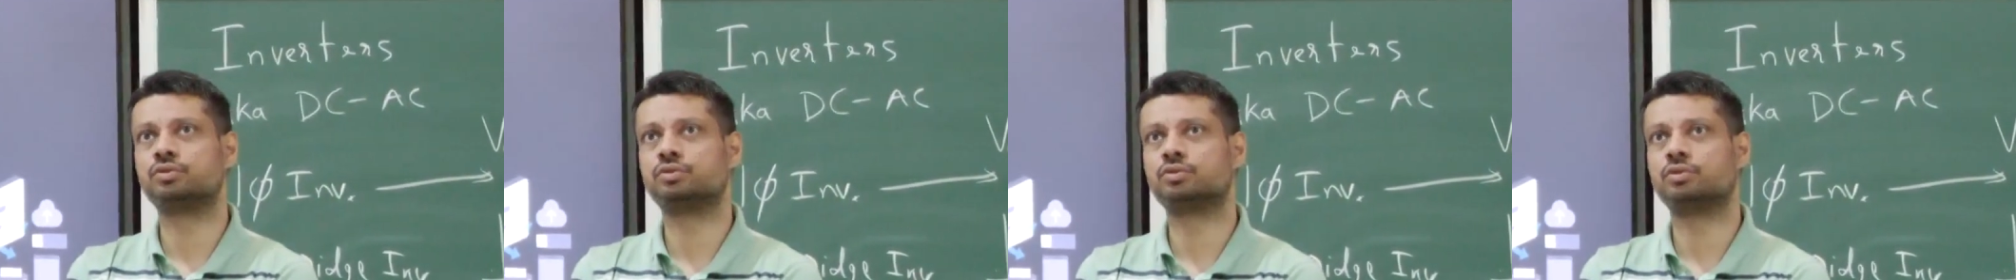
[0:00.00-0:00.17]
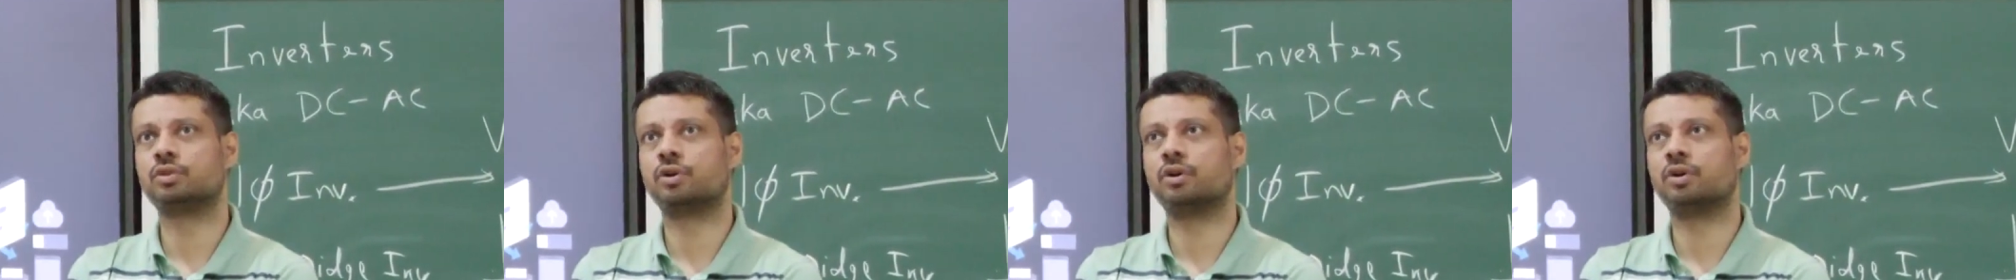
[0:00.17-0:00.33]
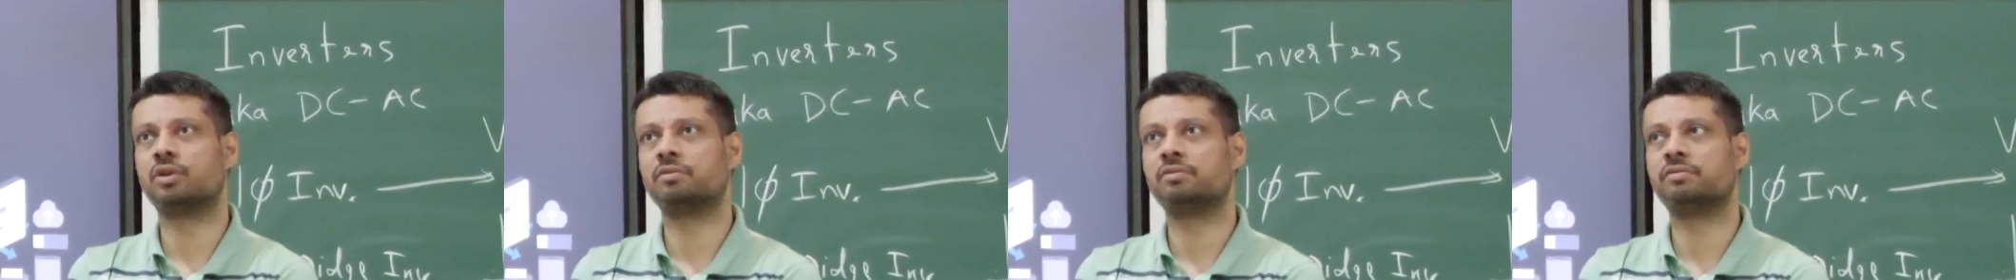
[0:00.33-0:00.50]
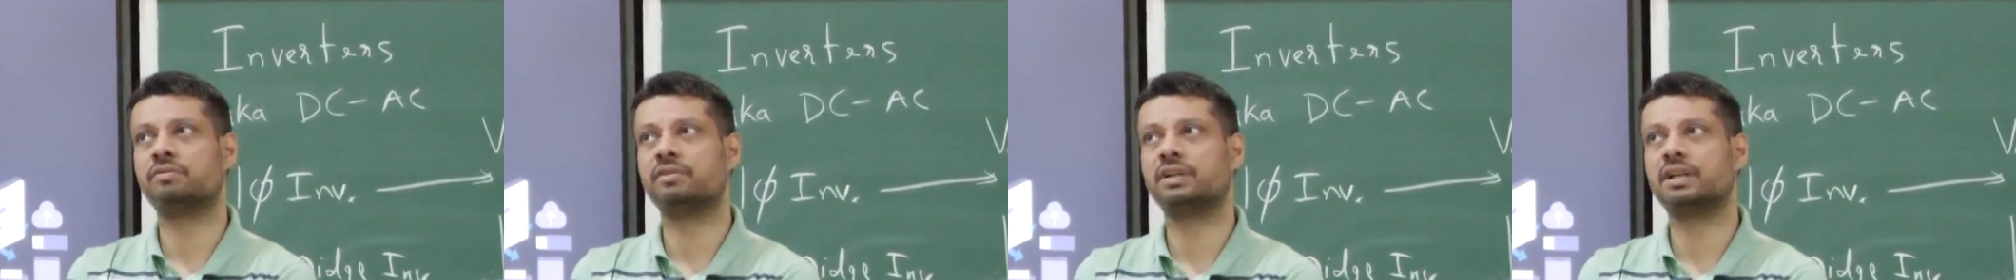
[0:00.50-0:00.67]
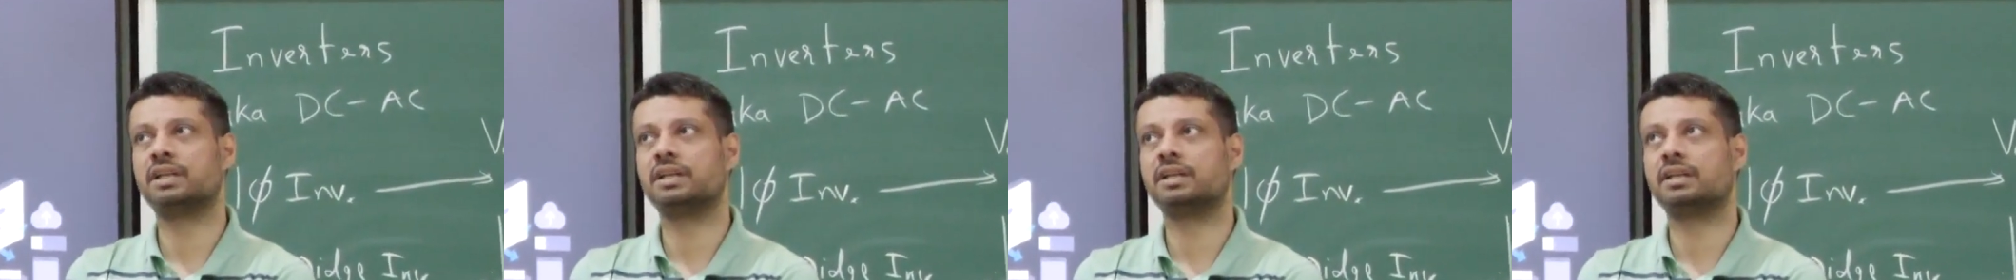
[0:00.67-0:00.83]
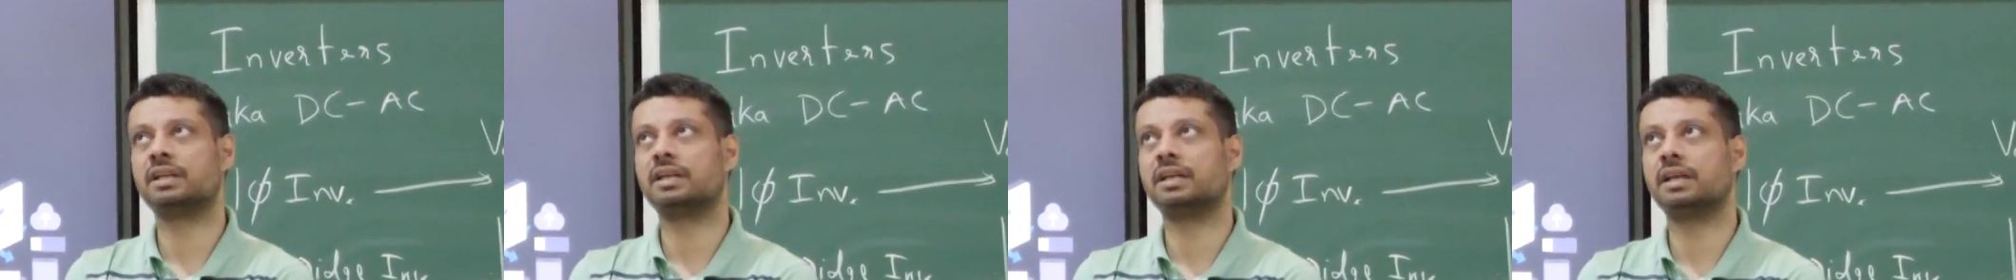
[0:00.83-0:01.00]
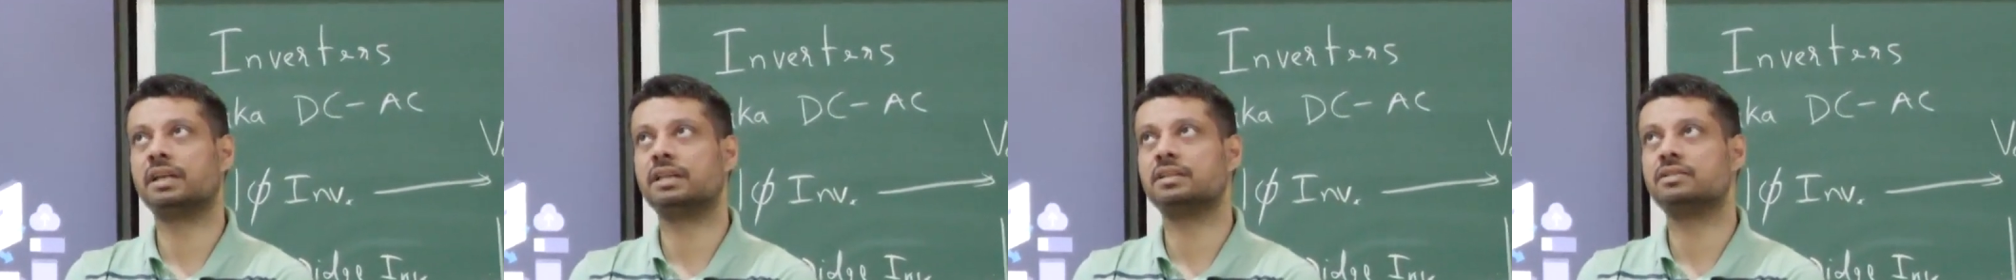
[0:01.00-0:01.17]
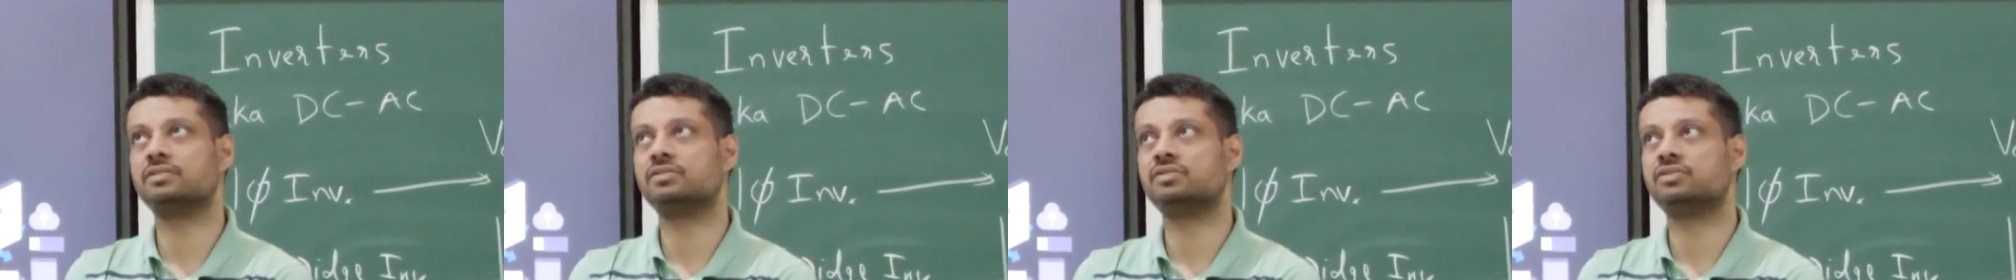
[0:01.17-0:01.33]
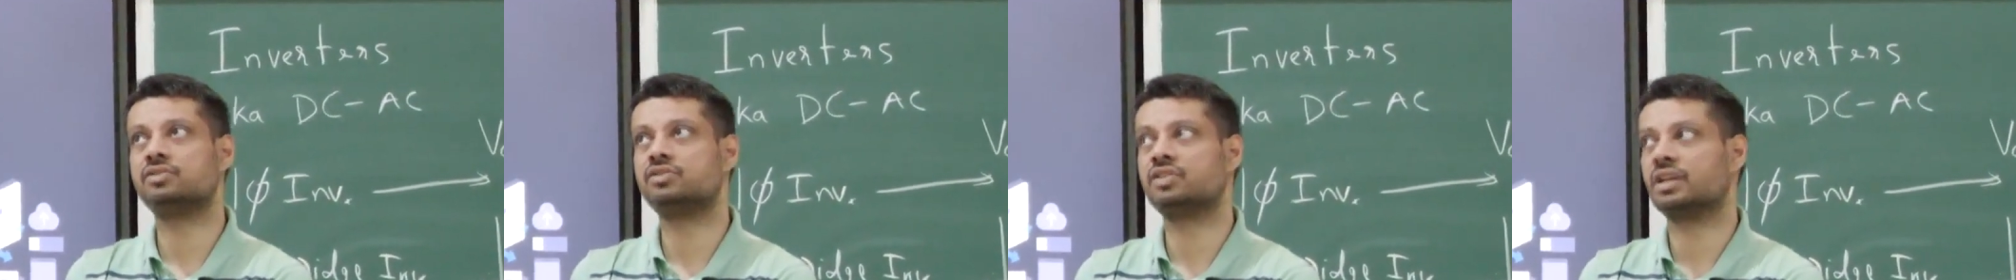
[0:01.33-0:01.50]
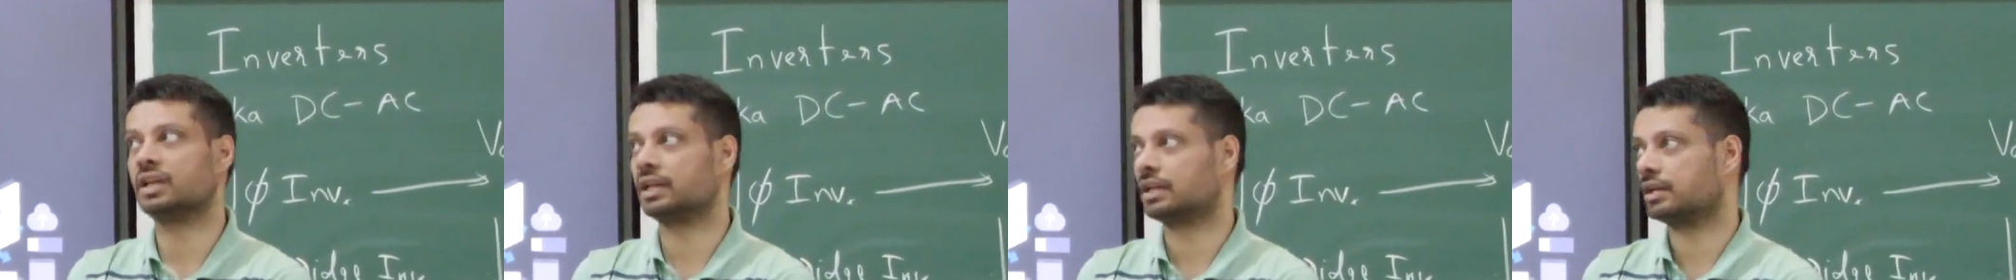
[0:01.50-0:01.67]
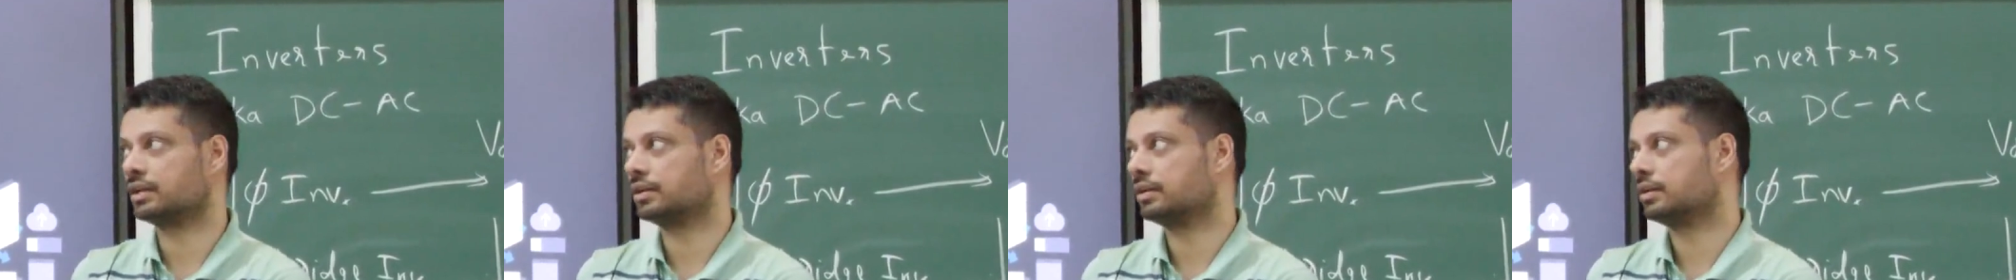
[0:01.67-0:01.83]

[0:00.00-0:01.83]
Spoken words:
solve it and check.